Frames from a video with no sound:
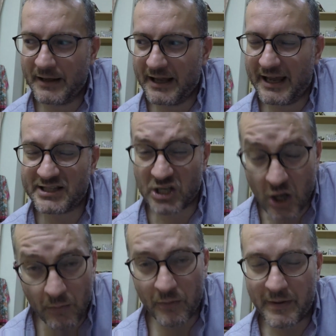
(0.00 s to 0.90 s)
it's a
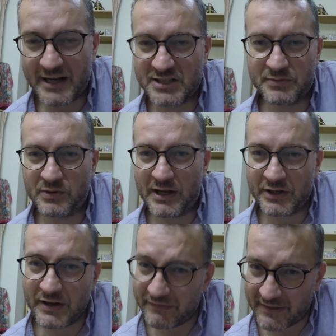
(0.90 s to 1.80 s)
lot more manageable. I don't
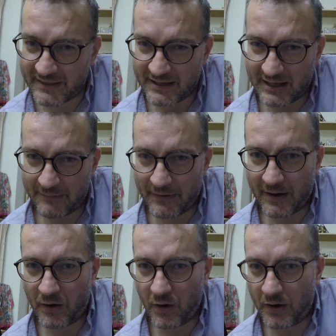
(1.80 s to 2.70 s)
have to think
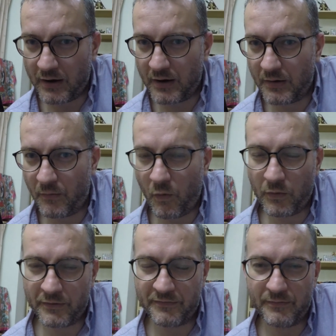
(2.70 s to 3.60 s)
about
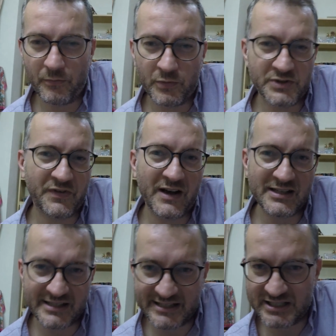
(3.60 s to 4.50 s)
which files
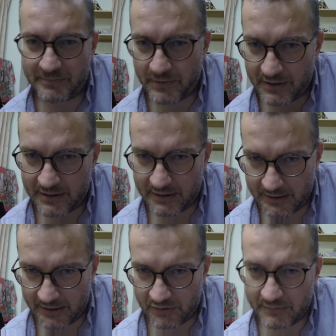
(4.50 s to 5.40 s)
I need to put
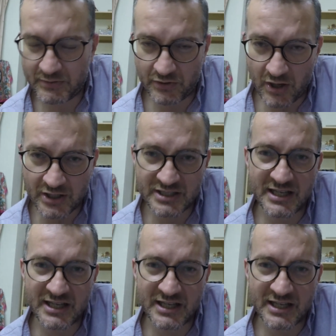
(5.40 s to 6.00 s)
encrypt or not.